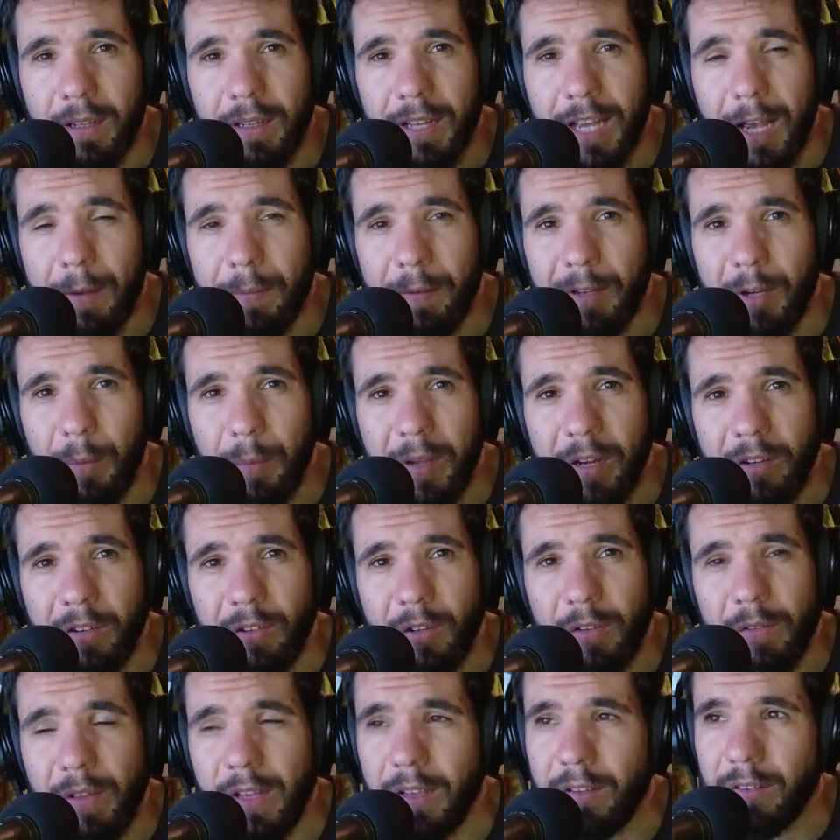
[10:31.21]
Happened in about
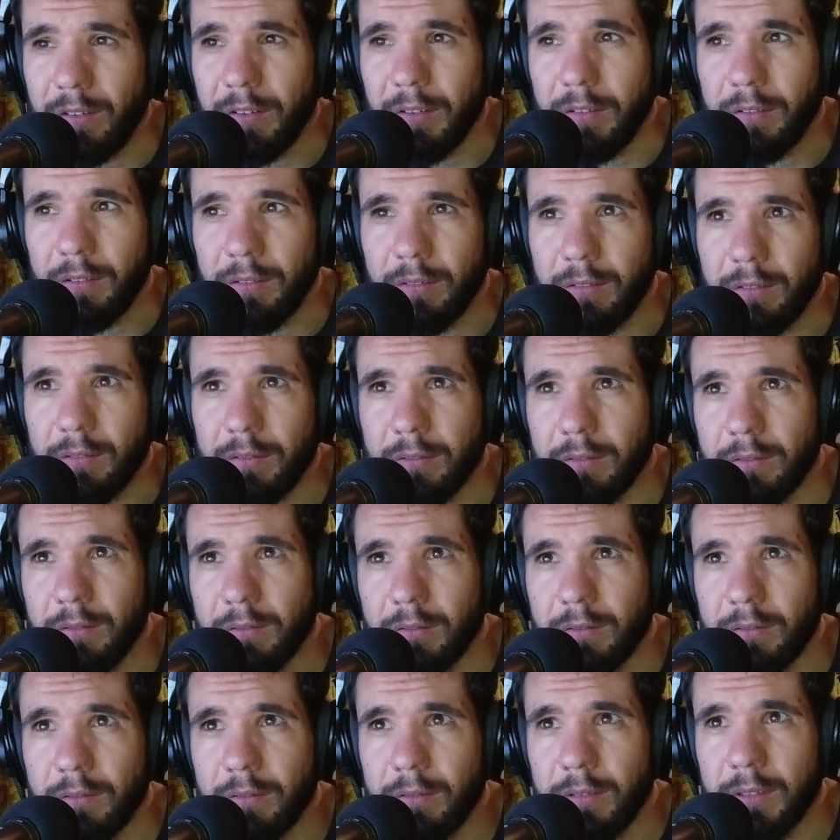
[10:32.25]

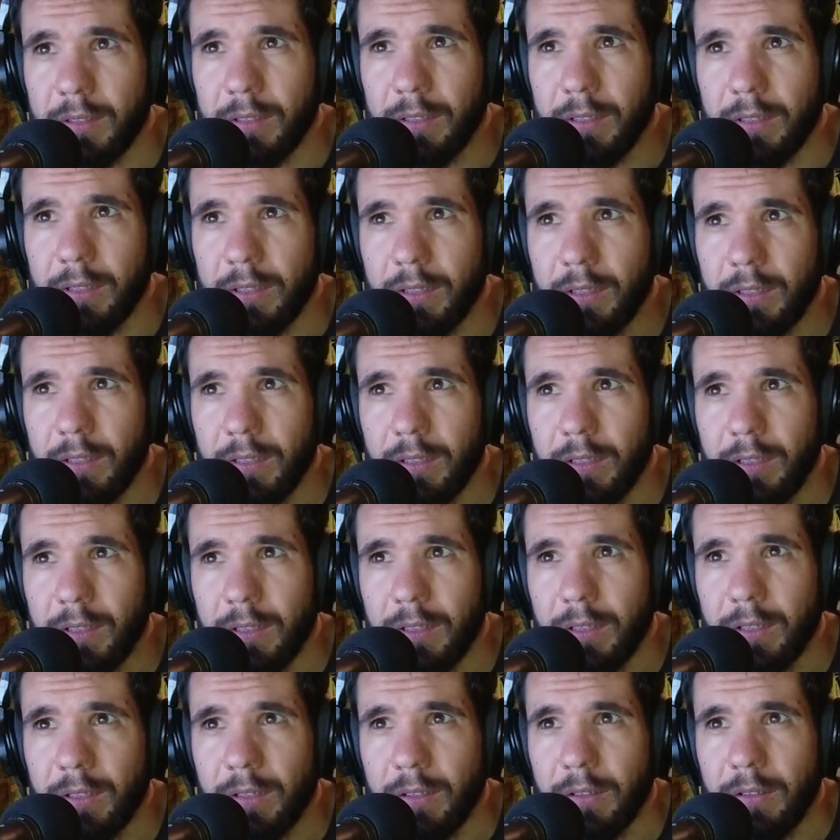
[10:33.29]

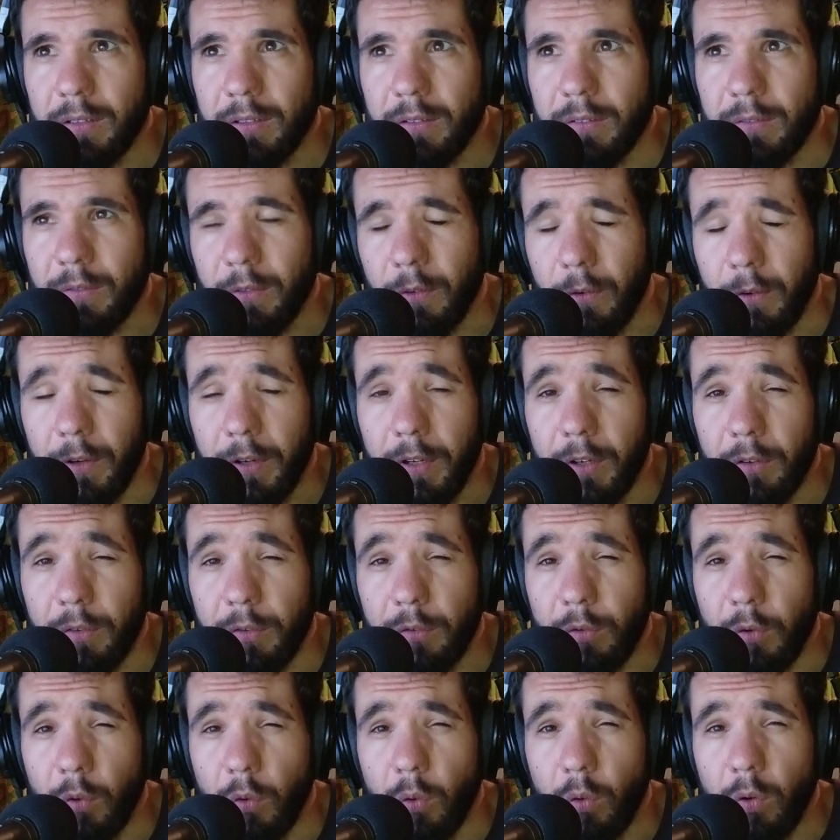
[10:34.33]
2003 or
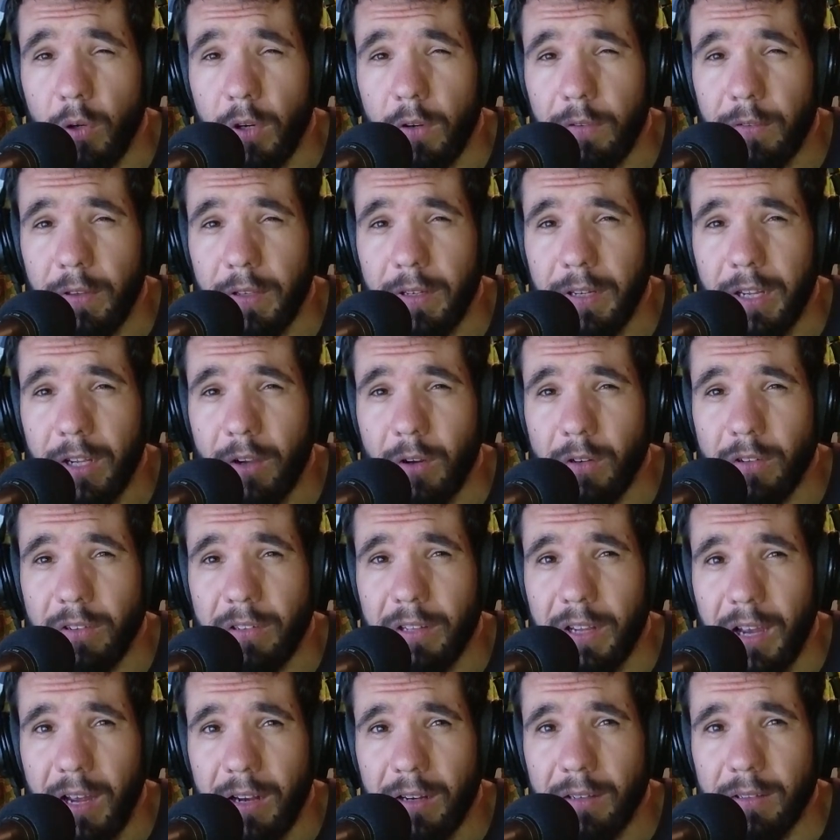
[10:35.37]
4, I think they got
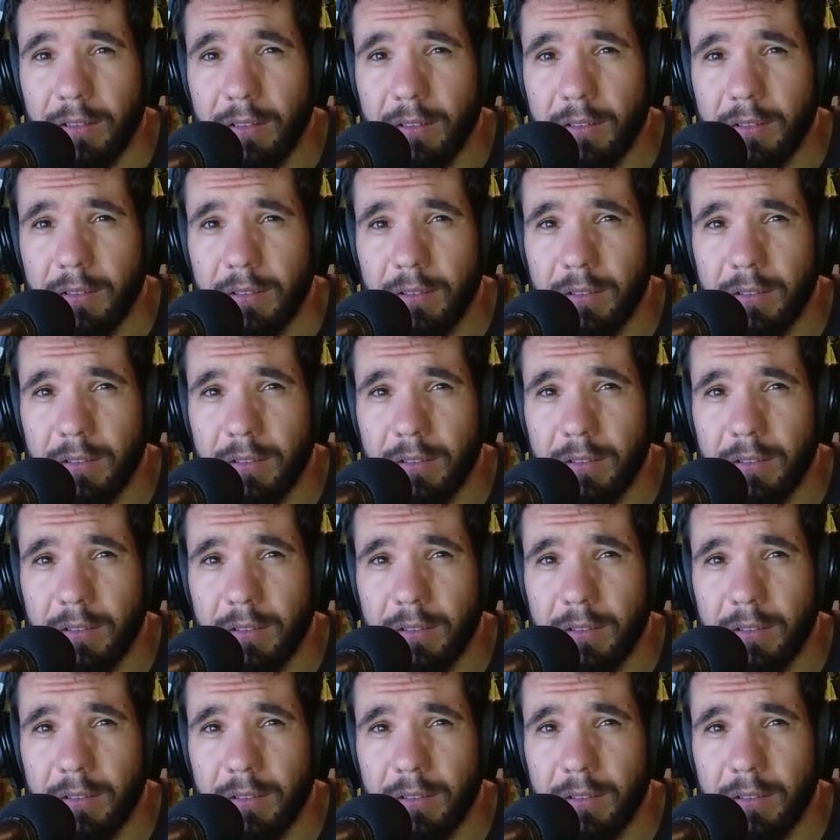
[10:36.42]
done.